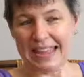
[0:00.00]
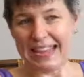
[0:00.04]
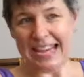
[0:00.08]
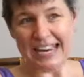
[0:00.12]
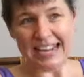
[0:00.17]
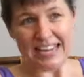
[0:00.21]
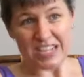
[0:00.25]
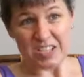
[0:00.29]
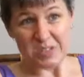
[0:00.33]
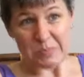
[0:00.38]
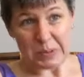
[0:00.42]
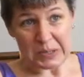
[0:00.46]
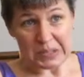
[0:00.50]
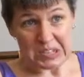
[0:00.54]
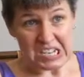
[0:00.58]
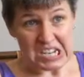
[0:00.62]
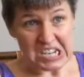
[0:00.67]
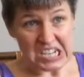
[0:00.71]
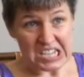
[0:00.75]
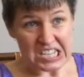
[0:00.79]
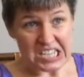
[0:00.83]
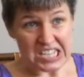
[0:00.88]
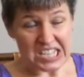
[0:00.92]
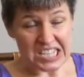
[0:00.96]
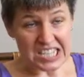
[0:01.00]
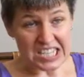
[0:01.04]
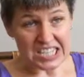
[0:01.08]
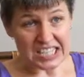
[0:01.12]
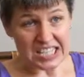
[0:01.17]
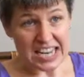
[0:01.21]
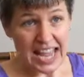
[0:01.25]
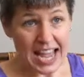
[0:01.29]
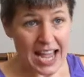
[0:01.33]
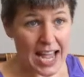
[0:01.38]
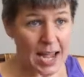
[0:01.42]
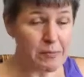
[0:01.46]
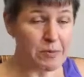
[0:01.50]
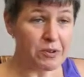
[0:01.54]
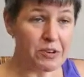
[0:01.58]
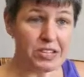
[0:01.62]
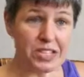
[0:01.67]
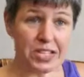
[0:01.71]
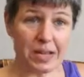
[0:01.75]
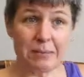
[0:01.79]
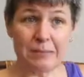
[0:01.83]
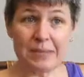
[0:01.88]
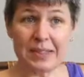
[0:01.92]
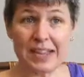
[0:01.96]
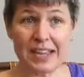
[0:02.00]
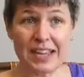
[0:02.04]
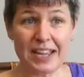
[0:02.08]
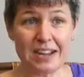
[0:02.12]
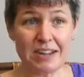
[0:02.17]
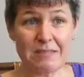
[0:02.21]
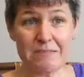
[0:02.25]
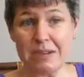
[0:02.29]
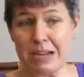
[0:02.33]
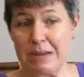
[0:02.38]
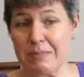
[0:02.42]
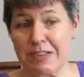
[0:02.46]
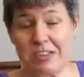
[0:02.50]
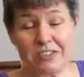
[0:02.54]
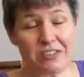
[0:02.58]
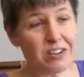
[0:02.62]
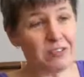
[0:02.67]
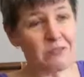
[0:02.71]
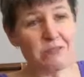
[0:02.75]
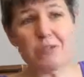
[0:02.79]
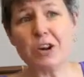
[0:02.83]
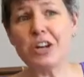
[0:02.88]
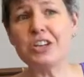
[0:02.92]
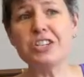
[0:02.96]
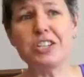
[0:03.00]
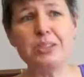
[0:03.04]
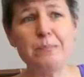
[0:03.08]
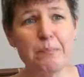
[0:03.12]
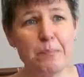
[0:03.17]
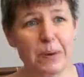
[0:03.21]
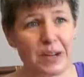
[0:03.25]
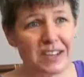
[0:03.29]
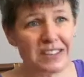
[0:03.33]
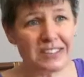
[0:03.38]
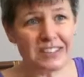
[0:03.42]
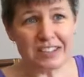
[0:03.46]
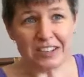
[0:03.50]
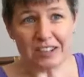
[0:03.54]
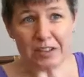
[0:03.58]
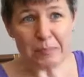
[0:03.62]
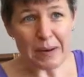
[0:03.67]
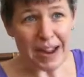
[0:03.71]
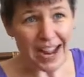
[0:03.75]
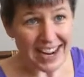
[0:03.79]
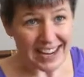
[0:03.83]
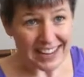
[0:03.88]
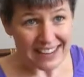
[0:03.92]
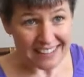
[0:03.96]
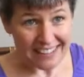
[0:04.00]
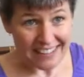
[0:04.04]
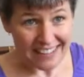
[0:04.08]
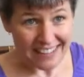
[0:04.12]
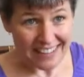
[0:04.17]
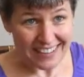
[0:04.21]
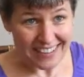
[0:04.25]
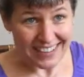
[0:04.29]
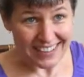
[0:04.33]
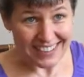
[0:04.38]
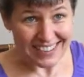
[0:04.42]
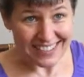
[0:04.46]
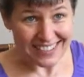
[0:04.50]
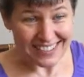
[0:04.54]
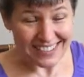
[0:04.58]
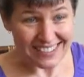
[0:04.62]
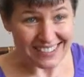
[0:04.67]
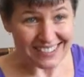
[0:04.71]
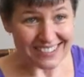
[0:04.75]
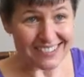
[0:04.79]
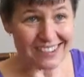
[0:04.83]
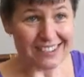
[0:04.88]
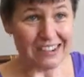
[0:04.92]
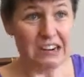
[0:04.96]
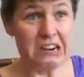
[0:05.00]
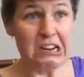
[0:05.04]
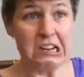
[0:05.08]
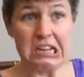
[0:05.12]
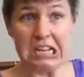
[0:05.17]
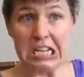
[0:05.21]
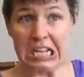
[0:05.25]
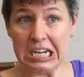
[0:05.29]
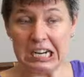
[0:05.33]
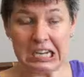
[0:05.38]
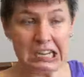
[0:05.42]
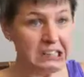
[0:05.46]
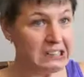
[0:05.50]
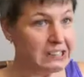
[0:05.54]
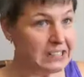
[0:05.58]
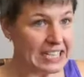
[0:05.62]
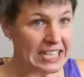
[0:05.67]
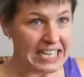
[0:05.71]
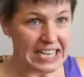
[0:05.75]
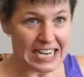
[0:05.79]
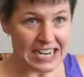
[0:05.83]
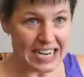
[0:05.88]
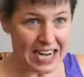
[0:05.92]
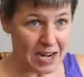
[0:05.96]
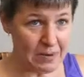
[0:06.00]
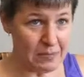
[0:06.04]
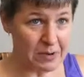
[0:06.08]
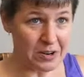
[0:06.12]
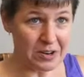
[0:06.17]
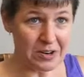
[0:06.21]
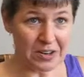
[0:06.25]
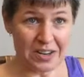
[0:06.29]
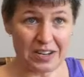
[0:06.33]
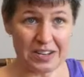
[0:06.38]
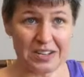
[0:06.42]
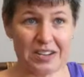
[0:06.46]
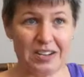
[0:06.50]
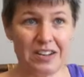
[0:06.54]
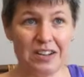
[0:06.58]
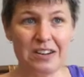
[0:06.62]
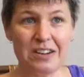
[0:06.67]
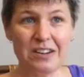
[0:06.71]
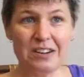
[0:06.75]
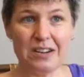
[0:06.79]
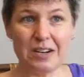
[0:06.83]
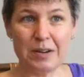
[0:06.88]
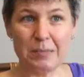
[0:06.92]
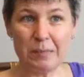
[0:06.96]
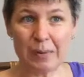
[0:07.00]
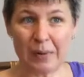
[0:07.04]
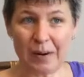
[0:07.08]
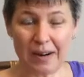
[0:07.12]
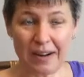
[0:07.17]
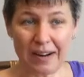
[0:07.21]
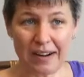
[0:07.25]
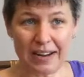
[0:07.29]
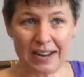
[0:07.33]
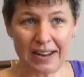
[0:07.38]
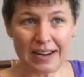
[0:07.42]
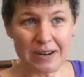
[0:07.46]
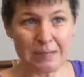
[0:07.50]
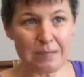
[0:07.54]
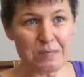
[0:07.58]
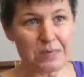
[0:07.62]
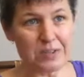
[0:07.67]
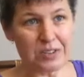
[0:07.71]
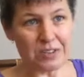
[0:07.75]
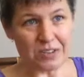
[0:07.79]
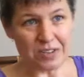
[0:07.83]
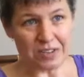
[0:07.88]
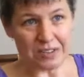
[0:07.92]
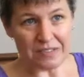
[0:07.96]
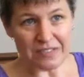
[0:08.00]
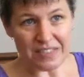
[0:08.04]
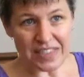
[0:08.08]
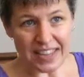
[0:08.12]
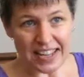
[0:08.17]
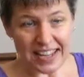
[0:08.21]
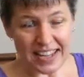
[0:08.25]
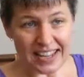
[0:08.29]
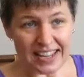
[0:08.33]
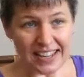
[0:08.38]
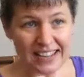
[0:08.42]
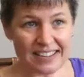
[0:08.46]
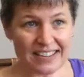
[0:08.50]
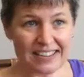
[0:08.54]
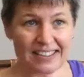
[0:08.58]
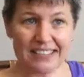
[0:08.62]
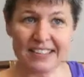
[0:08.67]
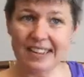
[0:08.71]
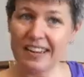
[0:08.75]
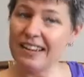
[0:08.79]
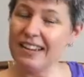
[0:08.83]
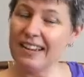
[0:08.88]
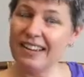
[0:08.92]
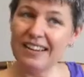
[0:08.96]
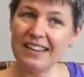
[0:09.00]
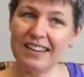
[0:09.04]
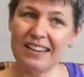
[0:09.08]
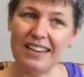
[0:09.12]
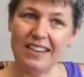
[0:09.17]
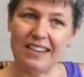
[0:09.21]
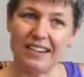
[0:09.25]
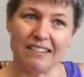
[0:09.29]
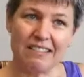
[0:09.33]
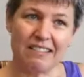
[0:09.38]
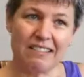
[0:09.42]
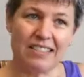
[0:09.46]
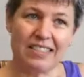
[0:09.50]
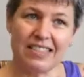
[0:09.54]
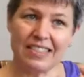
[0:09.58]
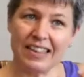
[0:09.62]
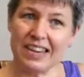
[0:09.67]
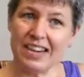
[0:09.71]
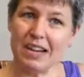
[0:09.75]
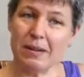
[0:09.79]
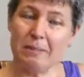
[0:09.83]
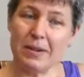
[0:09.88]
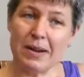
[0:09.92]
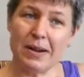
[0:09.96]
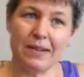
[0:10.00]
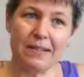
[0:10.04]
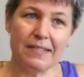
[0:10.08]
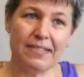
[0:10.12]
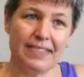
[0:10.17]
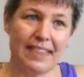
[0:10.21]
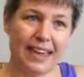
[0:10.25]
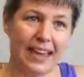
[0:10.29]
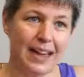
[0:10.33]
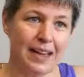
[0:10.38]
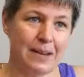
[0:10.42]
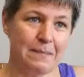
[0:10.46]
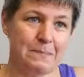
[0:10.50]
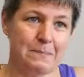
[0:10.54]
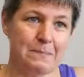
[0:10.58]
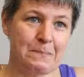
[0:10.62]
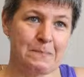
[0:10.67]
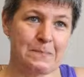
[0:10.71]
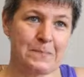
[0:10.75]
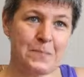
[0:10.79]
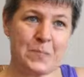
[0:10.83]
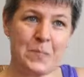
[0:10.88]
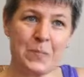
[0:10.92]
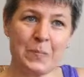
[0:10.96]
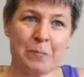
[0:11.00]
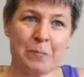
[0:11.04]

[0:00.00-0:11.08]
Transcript: get experience in a lab or something, or maybe you can watch the bugs in your backyard or, in a neighborhood park and observe things, think about them.